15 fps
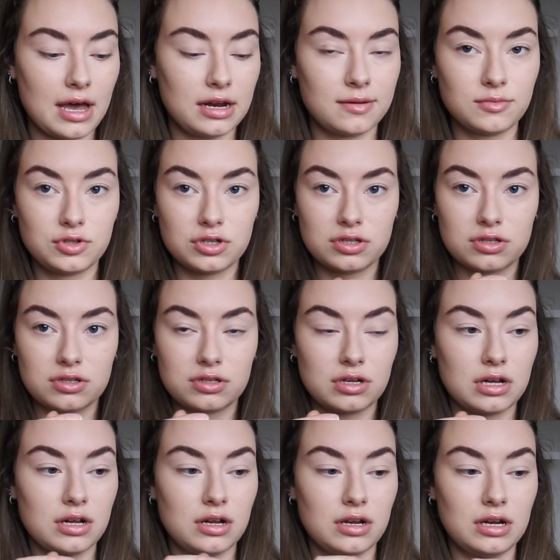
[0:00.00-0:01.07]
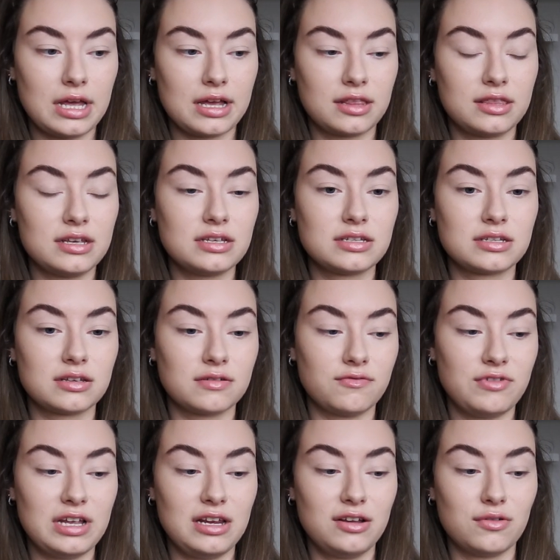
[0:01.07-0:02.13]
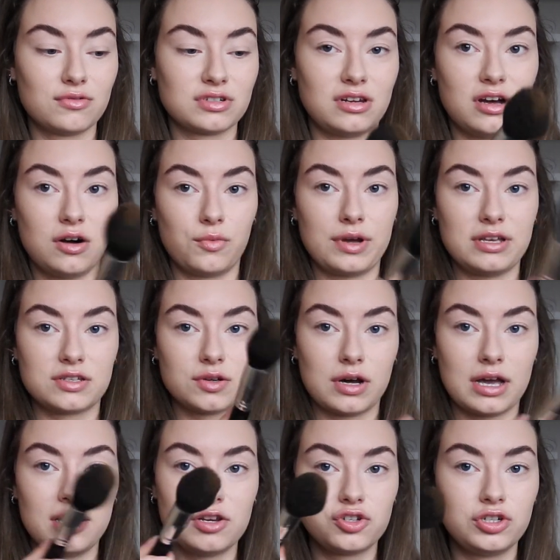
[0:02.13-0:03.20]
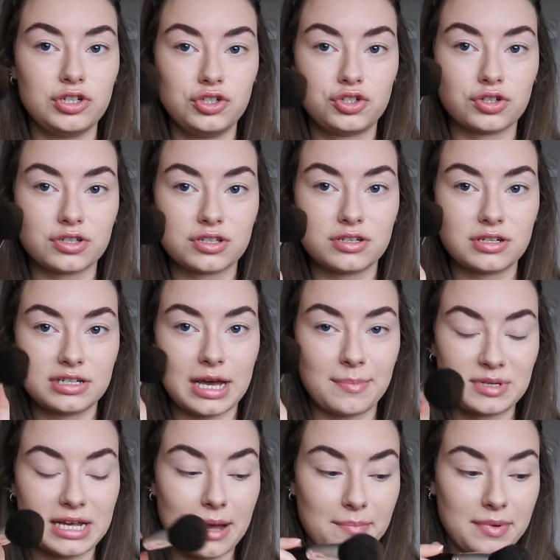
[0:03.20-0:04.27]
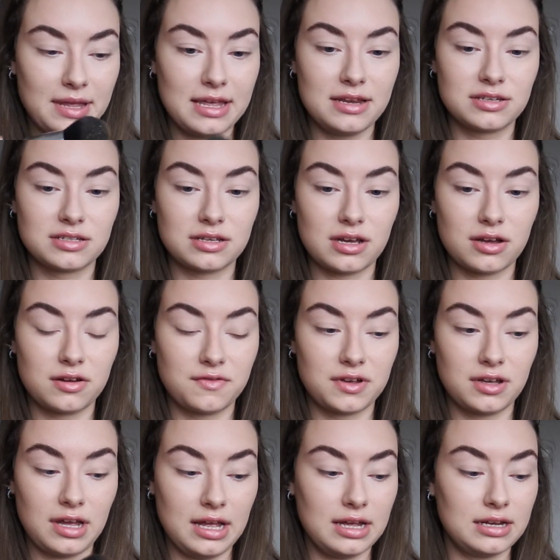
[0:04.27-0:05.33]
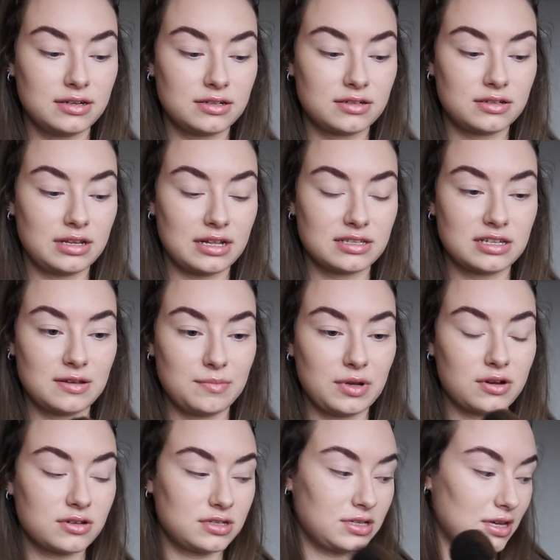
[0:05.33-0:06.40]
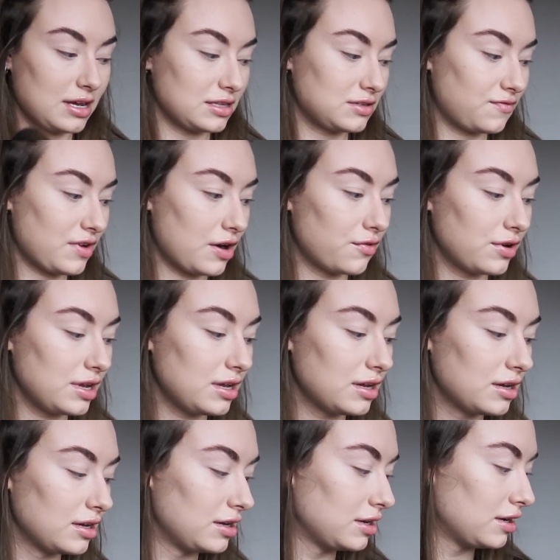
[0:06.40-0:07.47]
and I'm just, like, this really goes a long way, so I literally just tap inside of it and that's it, because it gets very